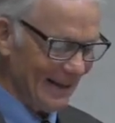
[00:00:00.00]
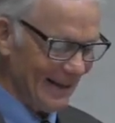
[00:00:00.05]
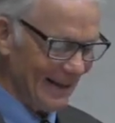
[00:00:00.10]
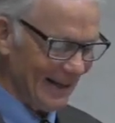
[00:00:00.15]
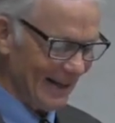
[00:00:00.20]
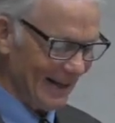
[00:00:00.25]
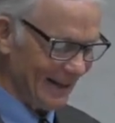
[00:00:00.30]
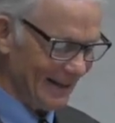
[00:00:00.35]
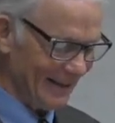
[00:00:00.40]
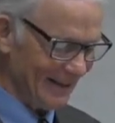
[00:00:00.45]

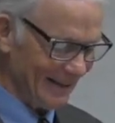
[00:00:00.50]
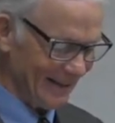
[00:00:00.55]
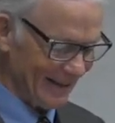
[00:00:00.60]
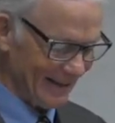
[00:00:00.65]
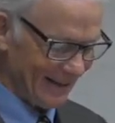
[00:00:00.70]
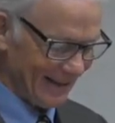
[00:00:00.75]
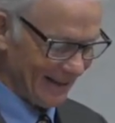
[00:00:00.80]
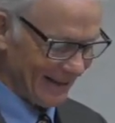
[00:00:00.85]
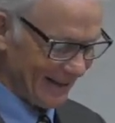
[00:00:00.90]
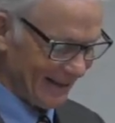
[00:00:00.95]

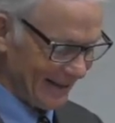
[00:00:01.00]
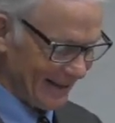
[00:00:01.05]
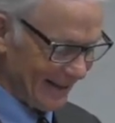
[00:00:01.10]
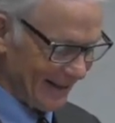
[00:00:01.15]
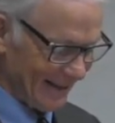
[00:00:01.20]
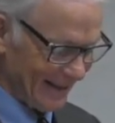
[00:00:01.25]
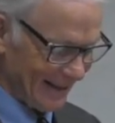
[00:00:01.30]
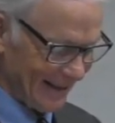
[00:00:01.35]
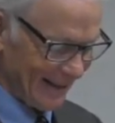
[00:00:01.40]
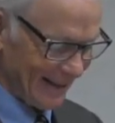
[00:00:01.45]

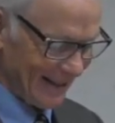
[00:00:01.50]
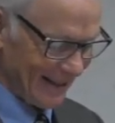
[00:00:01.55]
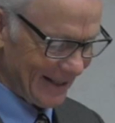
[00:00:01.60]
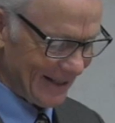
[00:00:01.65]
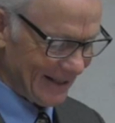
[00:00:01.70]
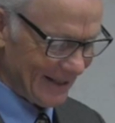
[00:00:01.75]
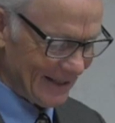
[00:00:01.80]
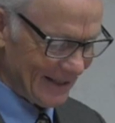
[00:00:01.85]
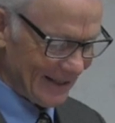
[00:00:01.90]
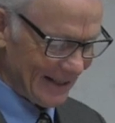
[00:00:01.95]
And
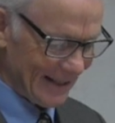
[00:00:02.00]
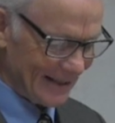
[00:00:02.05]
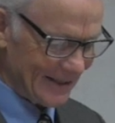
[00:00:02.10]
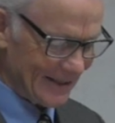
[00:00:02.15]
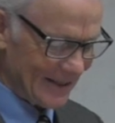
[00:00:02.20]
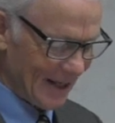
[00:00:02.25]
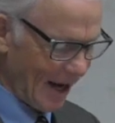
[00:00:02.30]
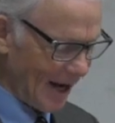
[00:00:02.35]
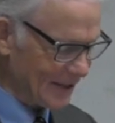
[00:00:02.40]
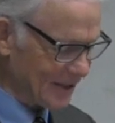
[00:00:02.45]

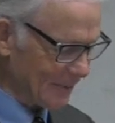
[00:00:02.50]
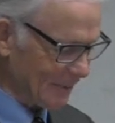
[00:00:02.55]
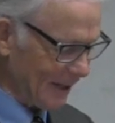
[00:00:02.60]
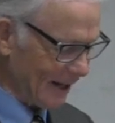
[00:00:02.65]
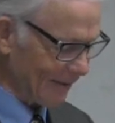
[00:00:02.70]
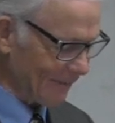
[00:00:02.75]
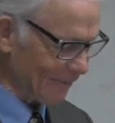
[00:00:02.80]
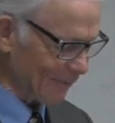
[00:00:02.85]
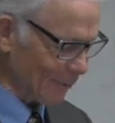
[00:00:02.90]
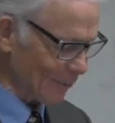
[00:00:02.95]
it talks
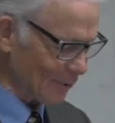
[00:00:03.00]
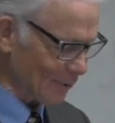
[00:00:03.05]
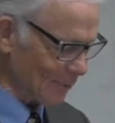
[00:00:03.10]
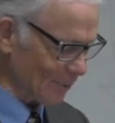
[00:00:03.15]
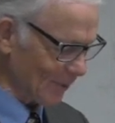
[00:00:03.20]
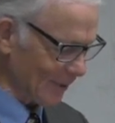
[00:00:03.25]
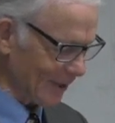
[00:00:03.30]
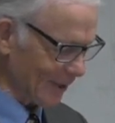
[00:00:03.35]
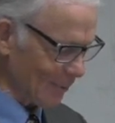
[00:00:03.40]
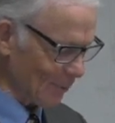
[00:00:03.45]
about in verse
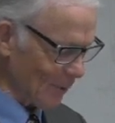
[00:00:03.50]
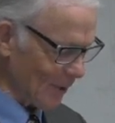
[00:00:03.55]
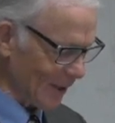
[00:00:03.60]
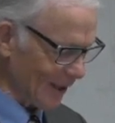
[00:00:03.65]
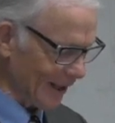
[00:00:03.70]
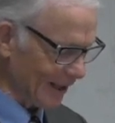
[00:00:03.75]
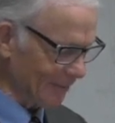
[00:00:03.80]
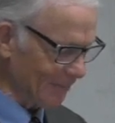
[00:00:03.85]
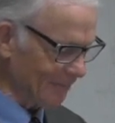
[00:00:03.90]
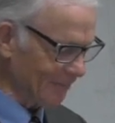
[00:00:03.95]

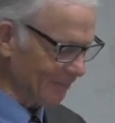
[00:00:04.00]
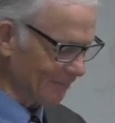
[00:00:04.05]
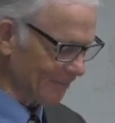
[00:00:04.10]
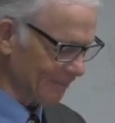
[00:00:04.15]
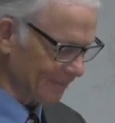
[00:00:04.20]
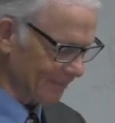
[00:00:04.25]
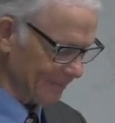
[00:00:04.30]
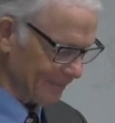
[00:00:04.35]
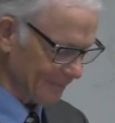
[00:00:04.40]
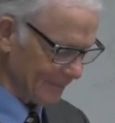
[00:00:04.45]
21
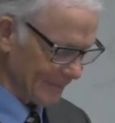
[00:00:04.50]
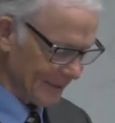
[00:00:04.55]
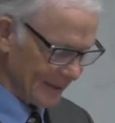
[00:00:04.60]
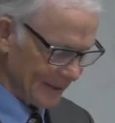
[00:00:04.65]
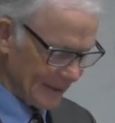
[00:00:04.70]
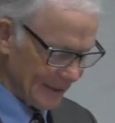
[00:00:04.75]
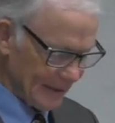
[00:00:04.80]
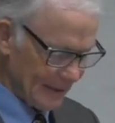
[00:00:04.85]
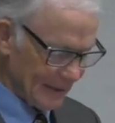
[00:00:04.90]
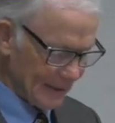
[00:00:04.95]

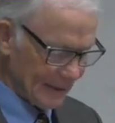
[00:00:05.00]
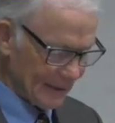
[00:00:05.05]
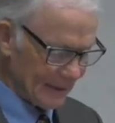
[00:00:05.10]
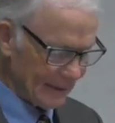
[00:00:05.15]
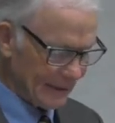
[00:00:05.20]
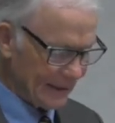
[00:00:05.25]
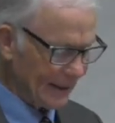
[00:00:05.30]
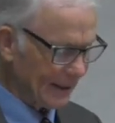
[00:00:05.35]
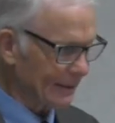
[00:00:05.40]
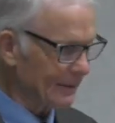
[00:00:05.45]

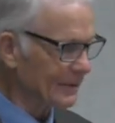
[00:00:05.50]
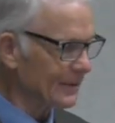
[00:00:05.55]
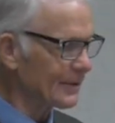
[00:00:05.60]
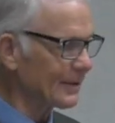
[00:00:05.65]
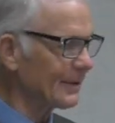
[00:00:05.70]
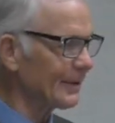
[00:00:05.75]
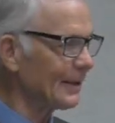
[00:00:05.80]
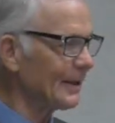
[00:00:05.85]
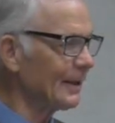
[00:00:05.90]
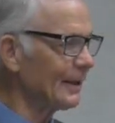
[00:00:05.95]
that
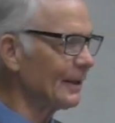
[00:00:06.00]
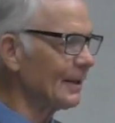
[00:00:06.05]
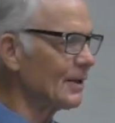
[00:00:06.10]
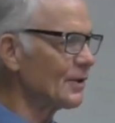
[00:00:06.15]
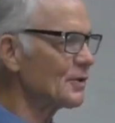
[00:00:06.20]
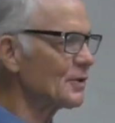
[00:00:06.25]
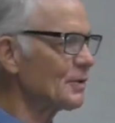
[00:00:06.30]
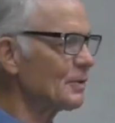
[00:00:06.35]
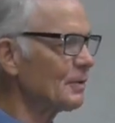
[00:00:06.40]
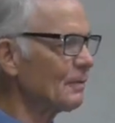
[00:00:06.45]
in
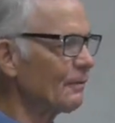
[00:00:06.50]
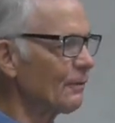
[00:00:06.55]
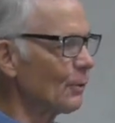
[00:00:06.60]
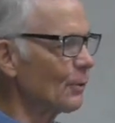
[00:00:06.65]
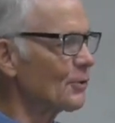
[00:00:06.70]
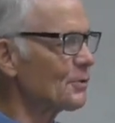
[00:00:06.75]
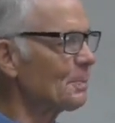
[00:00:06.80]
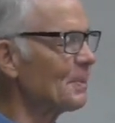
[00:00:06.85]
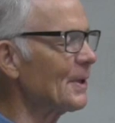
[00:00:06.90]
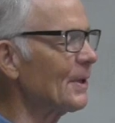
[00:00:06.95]
this
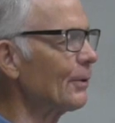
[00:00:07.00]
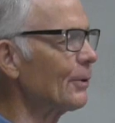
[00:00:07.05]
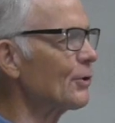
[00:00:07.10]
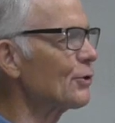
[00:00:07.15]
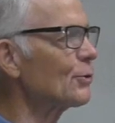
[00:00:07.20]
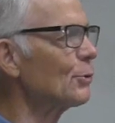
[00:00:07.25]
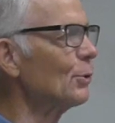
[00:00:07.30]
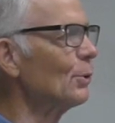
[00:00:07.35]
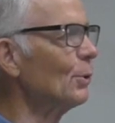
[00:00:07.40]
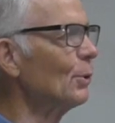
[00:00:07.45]
1 Peter
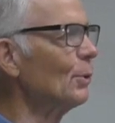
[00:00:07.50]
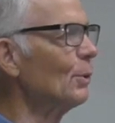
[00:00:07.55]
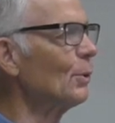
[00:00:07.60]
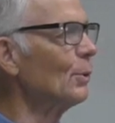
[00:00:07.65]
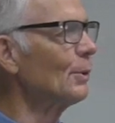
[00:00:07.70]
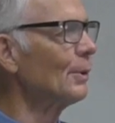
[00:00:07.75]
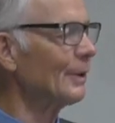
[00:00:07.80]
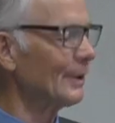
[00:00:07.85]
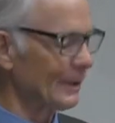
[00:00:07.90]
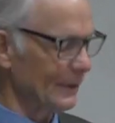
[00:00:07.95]

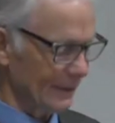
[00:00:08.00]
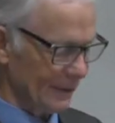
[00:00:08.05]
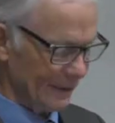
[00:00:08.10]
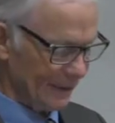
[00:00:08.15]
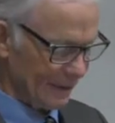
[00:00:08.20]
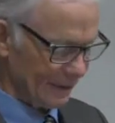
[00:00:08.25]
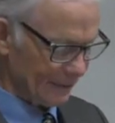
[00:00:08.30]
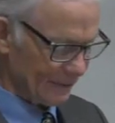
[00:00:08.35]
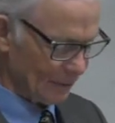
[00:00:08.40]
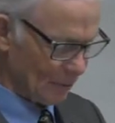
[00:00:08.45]
2 that